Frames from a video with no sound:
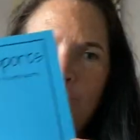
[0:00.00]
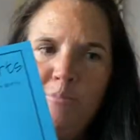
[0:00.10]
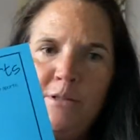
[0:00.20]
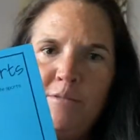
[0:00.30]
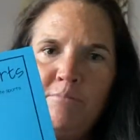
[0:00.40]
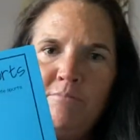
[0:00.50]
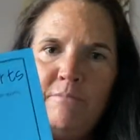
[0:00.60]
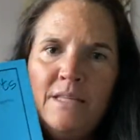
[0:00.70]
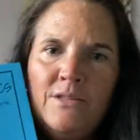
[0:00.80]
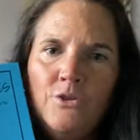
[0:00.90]
Put
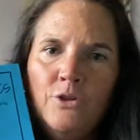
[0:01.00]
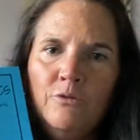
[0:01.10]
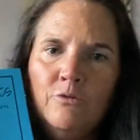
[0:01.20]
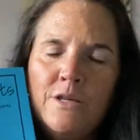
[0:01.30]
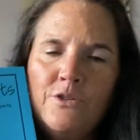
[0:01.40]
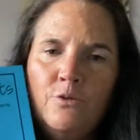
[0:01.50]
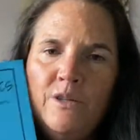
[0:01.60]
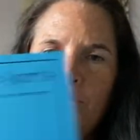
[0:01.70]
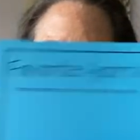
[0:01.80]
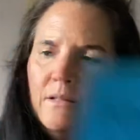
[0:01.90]
Mr. Russell
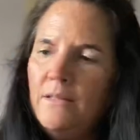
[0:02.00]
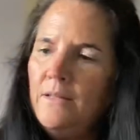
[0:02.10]
Wilson,